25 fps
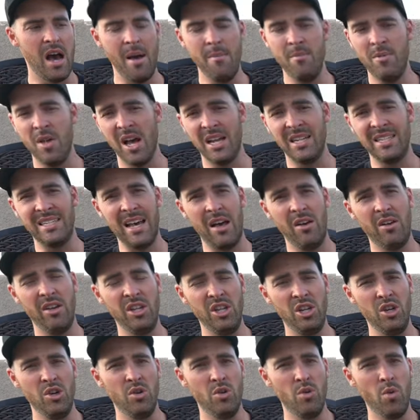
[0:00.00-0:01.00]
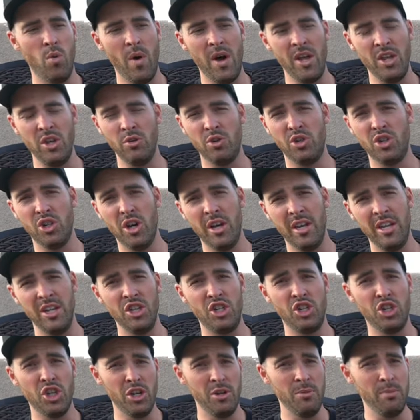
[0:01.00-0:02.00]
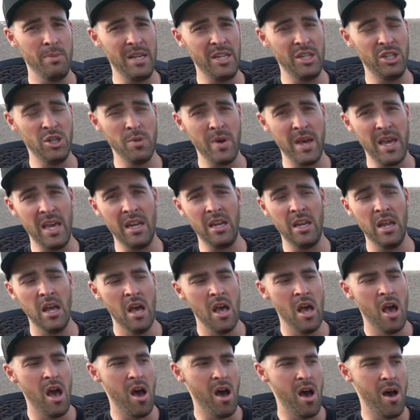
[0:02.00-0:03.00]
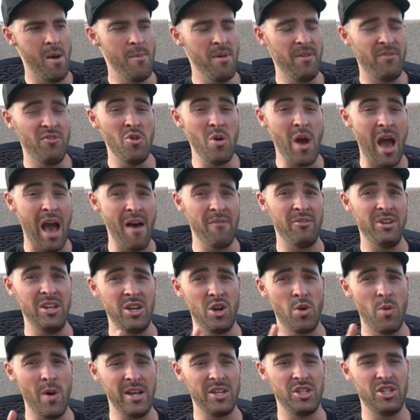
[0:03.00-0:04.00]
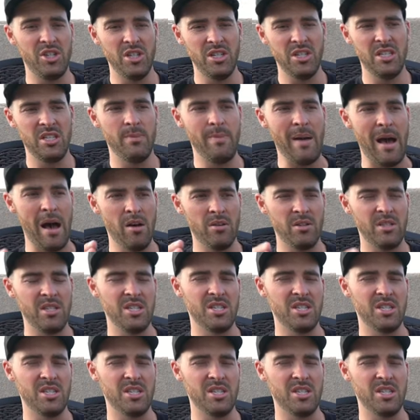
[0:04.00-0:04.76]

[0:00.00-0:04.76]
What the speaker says: I'm not telling you what you should and shouldn't be doing. If you have any questions about